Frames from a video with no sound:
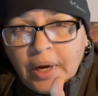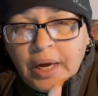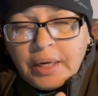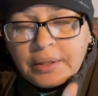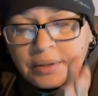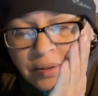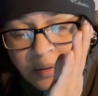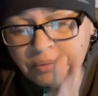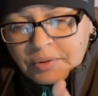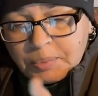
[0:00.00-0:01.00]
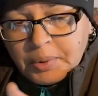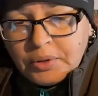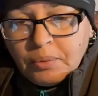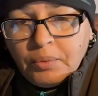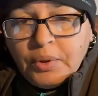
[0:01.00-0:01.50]
axe, split
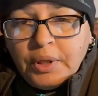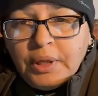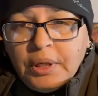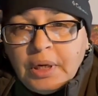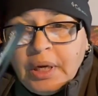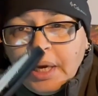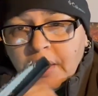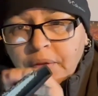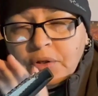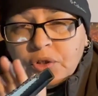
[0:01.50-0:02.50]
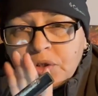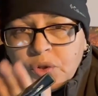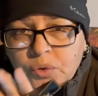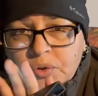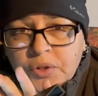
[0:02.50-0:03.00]
the wood, and then just
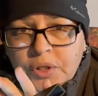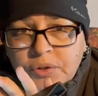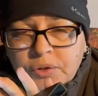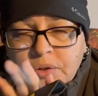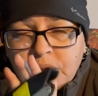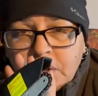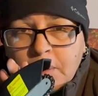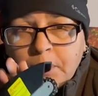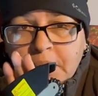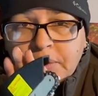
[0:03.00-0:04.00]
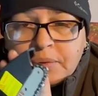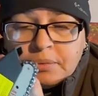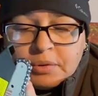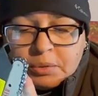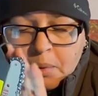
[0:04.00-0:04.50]
use this to chop it into
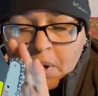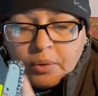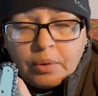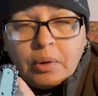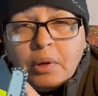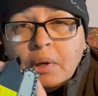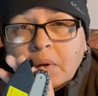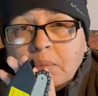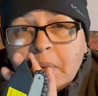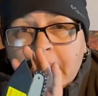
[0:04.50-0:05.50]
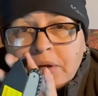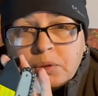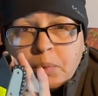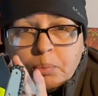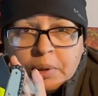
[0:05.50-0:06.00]
smaller,
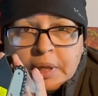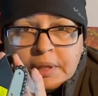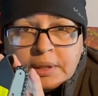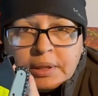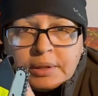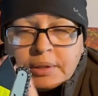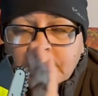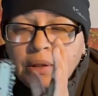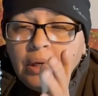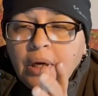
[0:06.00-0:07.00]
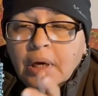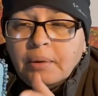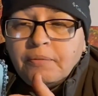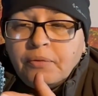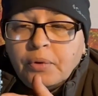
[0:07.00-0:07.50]
manageable pieces
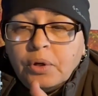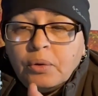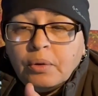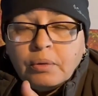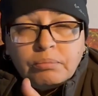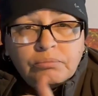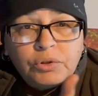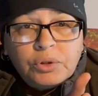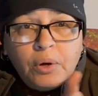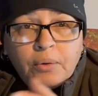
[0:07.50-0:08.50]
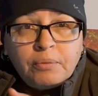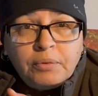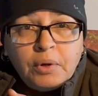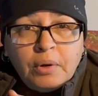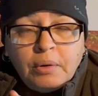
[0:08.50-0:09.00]
for your stove,
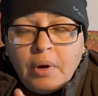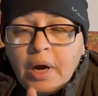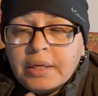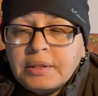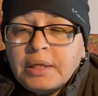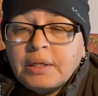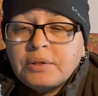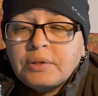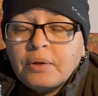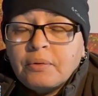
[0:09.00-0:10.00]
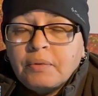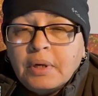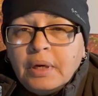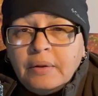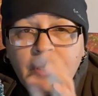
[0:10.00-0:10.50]
your hot tent stove.
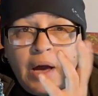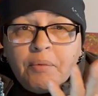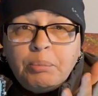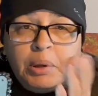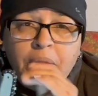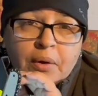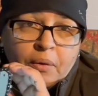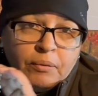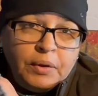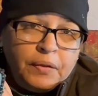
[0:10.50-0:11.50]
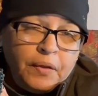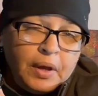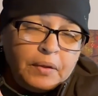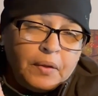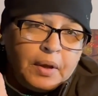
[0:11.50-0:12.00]
That would be the only
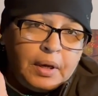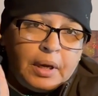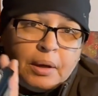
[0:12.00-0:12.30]
thing that